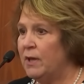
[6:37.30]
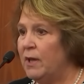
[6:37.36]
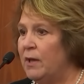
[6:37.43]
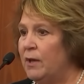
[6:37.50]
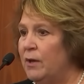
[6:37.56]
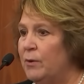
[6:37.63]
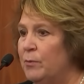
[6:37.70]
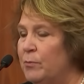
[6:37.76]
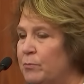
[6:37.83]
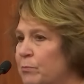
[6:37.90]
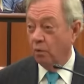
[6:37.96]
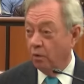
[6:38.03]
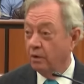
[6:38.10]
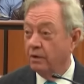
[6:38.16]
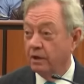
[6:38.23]
And we all
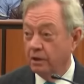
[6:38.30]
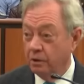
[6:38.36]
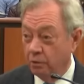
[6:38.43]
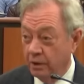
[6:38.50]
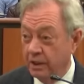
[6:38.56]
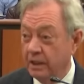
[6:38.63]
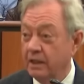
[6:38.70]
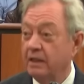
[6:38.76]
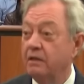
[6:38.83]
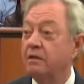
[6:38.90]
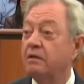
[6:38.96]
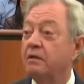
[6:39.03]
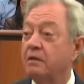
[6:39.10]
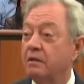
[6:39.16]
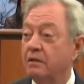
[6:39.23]
four
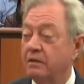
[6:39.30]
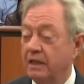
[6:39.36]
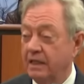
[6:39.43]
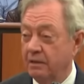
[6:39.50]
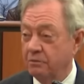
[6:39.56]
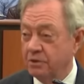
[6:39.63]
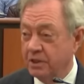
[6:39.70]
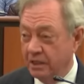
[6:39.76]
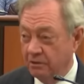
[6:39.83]
agreed that he was